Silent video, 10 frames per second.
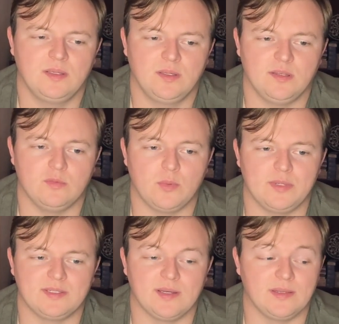is when we
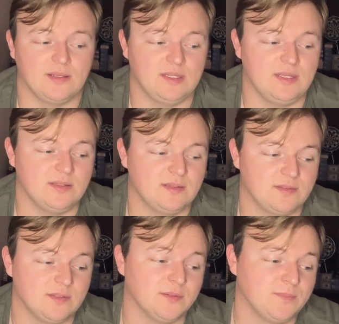signed the lease.
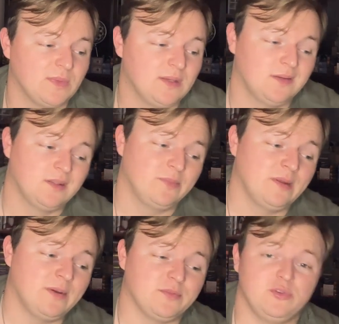So it's been
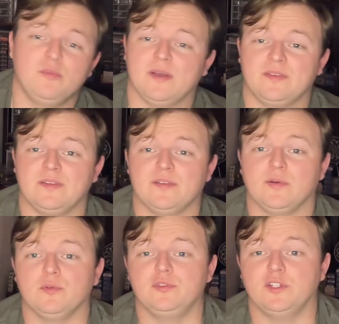about two months in this
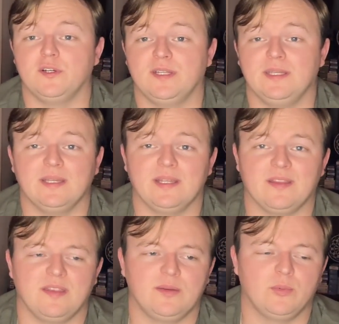whole journey, and I
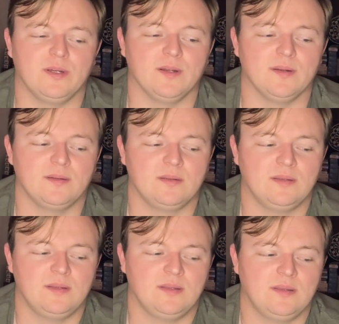think we're,
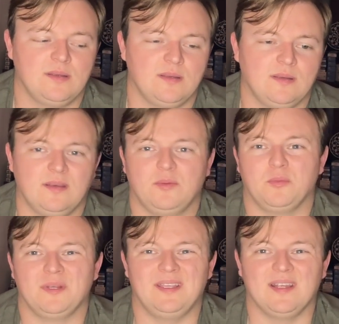
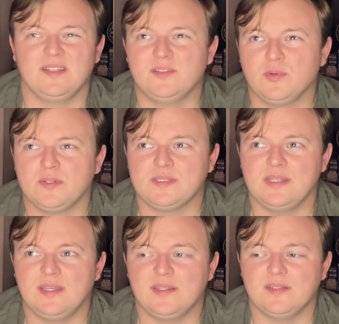we're getting towards
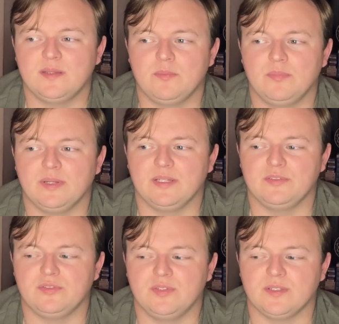the end, but it's
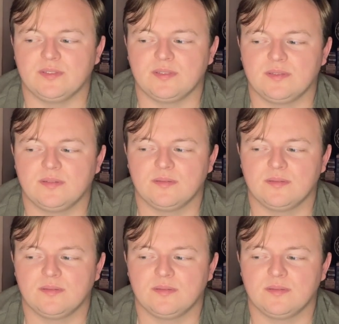just,